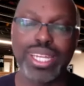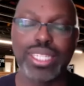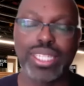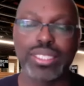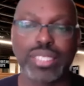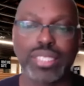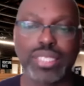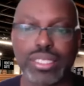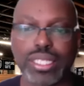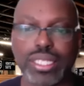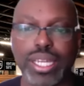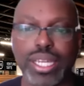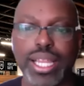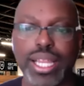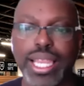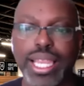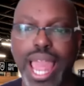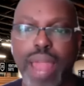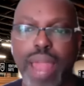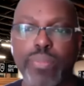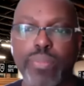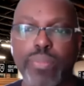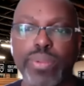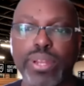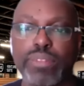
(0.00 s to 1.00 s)
And you're doing
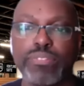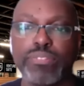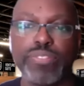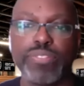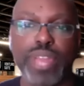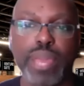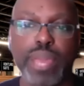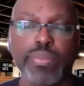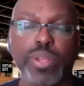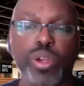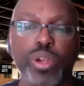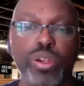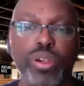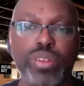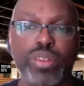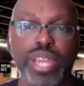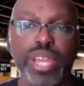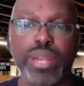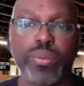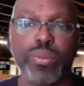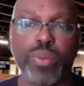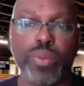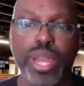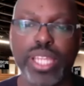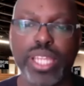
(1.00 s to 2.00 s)
it in such a collaborative,
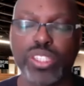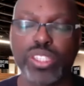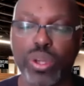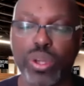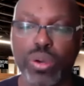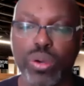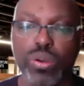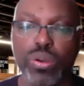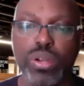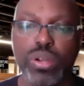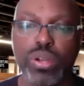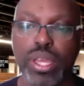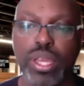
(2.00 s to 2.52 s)
family-oriented way.